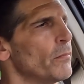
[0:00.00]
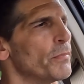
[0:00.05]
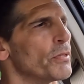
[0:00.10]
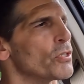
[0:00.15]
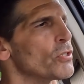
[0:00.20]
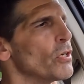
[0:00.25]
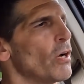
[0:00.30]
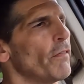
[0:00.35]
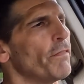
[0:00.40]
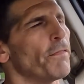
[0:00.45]

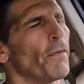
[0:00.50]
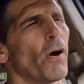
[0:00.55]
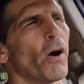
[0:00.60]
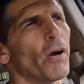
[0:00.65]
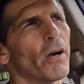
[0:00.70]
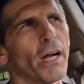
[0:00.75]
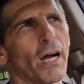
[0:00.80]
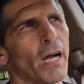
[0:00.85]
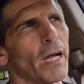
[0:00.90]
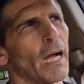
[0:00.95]
But so
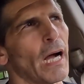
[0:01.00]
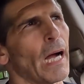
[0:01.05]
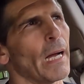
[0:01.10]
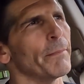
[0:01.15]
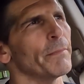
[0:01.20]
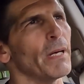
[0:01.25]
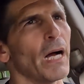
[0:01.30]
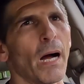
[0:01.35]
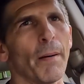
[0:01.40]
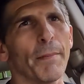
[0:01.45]
far,
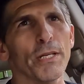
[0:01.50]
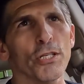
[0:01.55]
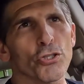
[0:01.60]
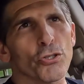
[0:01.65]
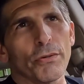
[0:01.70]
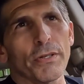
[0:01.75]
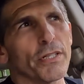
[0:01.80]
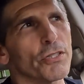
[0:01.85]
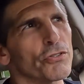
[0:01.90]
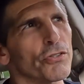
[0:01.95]
I'm
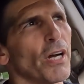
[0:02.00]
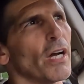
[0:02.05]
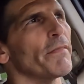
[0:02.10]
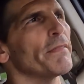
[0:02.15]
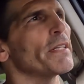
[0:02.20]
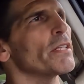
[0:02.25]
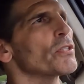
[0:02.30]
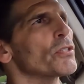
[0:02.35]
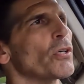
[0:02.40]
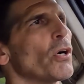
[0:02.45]
enjoying
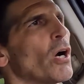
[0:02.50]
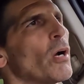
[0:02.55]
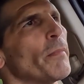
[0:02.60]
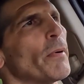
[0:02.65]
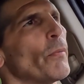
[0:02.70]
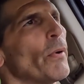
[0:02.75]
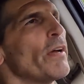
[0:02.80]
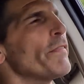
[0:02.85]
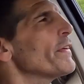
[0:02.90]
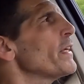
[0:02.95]
driving this car.
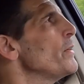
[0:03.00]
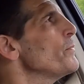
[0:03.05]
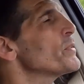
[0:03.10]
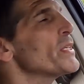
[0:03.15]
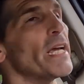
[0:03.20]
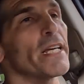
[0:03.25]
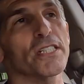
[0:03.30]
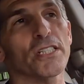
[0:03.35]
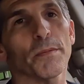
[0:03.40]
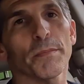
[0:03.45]
My wife
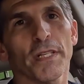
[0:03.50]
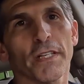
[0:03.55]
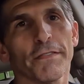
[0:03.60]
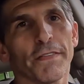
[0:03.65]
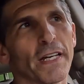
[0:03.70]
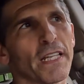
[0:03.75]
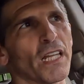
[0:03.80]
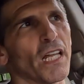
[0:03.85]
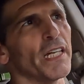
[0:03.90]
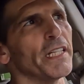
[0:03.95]
keeps asking me
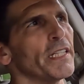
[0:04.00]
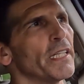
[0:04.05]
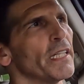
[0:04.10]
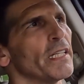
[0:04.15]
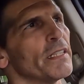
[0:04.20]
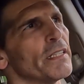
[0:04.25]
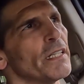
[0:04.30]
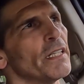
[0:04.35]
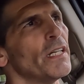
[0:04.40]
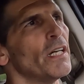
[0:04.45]
if I like
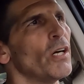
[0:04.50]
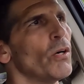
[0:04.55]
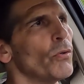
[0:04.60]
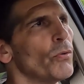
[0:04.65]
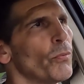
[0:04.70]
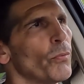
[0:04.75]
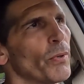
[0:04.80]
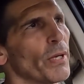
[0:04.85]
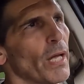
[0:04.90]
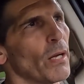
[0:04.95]
it,
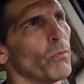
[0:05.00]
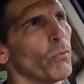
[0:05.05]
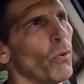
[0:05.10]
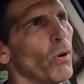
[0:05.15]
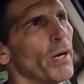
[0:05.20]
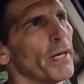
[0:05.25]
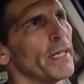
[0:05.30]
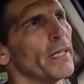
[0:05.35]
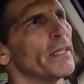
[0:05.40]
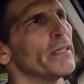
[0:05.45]
would I
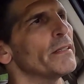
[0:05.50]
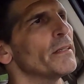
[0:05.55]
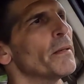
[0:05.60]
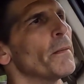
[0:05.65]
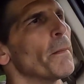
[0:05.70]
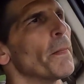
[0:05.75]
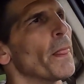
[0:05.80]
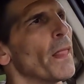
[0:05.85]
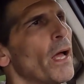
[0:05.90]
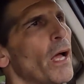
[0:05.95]
want it.
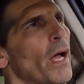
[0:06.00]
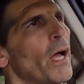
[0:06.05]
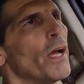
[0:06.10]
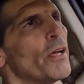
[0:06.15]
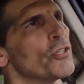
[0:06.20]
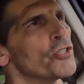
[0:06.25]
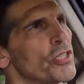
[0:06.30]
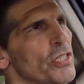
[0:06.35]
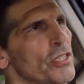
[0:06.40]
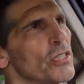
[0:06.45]

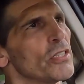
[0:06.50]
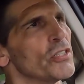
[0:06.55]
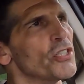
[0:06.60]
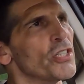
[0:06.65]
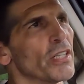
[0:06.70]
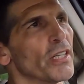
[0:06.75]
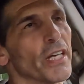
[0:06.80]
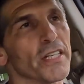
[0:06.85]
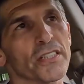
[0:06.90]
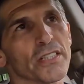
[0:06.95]

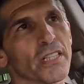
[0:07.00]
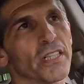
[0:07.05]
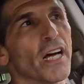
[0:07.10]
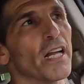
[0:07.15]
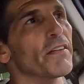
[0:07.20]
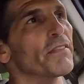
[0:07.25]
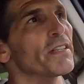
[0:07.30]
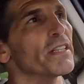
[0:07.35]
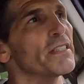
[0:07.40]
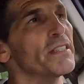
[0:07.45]
She likes a
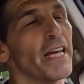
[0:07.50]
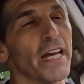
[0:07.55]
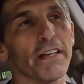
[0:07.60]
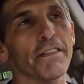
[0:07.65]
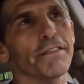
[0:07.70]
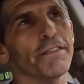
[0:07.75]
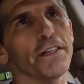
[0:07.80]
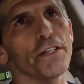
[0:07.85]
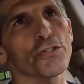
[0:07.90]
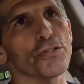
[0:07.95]
lot of the
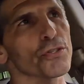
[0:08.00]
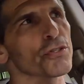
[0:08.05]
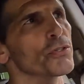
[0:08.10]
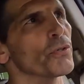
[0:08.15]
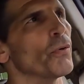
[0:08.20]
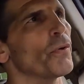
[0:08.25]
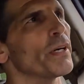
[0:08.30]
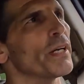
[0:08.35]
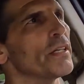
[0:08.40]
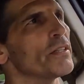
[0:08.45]
tech
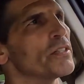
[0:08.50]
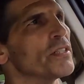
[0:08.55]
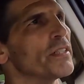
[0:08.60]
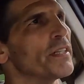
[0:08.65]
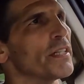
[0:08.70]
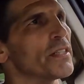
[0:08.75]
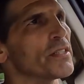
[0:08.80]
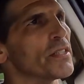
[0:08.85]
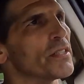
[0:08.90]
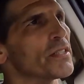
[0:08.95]
features on it. She
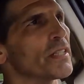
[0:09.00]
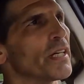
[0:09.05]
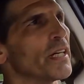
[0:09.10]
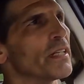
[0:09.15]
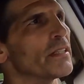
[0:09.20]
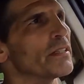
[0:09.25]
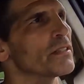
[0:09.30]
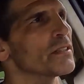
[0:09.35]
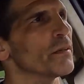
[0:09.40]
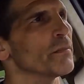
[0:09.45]
thinks it's
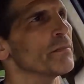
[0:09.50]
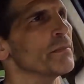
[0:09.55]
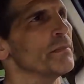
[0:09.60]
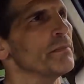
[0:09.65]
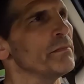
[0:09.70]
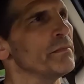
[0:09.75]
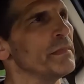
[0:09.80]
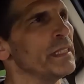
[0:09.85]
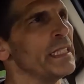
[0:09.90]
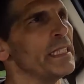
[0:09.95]
got
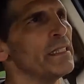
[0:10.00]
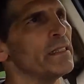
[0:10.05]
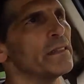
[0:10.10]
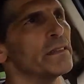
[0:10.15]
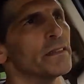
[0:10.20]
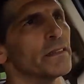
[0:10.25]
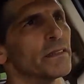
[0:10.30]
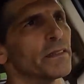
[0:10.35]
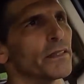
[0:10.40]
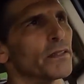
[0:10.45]
some neat
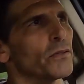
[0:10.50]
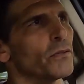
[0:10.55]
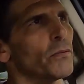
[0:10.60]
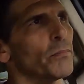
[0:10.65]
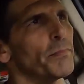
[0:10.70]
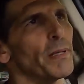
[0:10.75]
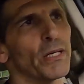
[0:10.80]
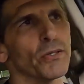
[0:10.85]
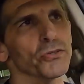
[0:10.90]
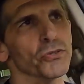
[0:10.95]

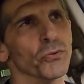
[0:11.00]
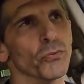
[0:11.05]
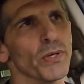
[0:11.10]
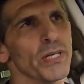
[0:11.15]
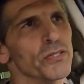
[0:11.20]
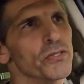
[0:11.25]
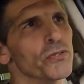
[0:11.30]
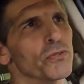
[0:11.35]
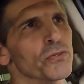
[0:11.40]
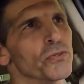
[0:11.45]
little bells and
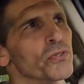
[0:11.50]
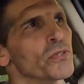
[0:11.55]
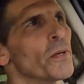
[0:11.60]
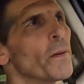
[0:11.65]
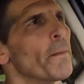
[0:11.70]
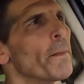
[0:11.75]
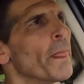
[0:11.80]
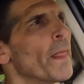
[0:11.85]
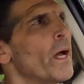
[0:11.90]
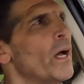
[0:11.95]
whistles.
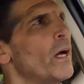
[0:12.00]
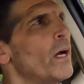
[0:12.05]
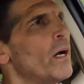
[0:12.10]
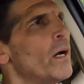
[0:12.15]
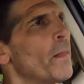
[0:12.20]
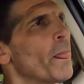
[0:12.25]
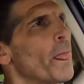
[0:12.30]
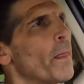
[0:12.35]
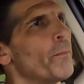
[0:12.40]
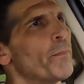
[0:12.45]

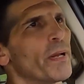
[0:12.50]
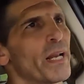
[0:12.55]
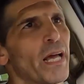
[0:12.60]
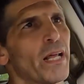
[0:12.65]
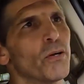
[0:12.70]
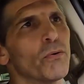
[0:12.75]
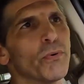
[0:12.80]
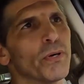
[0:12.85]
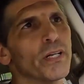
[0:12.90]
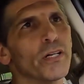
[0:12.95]
But
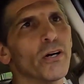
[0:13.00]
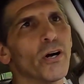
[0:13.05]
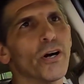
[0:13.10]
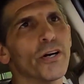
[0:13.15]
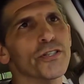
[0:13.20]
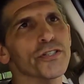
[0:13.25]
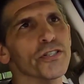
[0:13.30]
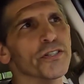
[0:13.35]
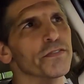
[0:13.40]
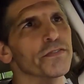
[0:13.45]
I don't want a
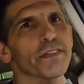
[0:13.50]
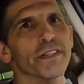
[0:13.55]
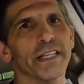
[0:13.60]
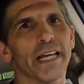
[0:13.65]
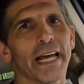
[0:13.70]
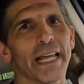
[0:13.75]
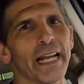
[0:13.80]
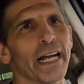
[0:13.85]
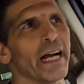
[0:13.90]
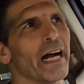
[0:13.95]
car just for
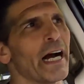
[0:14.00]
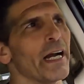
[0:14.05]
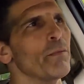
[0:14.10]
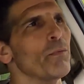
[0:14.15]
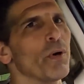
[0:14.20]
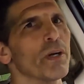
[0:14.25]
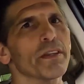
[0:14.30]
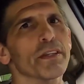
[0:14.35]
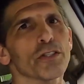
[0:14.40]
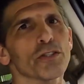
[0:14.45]
that. I
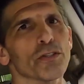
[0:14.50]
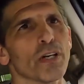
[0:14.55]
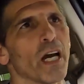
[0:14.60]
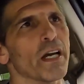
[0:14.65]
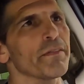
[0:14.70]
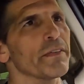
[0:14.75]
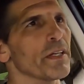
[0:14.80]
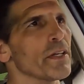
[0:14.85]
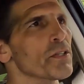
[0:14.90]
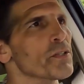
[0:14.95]
want the
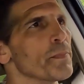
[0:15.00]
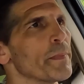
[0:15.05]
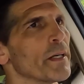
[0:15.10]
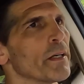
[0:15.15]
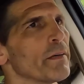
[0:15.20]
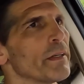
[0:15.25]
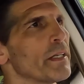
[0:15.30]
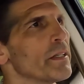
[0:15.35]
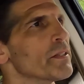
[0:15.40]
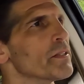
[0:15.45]
driving
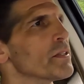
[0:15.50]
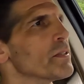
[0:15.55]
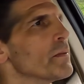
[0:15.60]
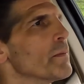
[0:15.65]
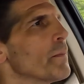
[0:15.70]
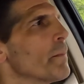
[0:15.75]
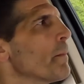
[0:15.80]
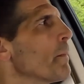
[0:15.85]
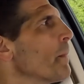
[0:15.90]
experience.